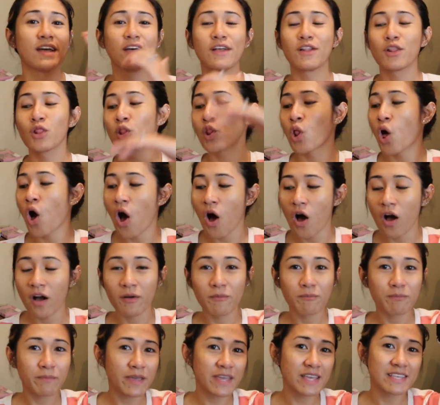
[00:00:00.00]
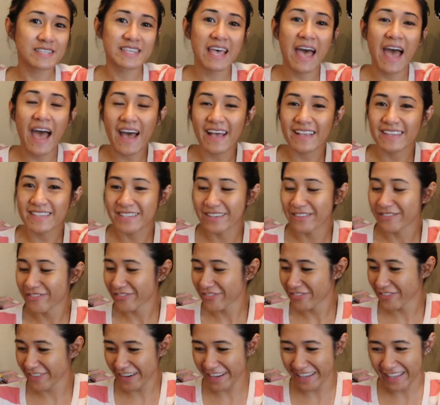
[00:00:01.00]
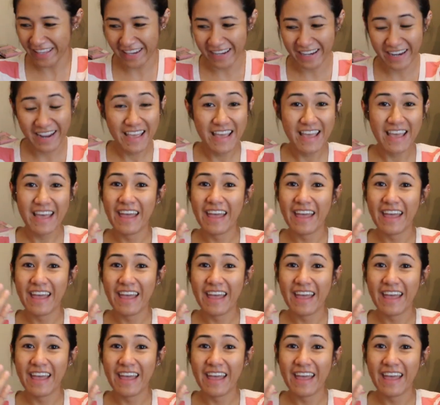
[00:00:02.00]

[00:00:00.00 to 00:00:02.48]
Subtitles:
long piece ass of freaking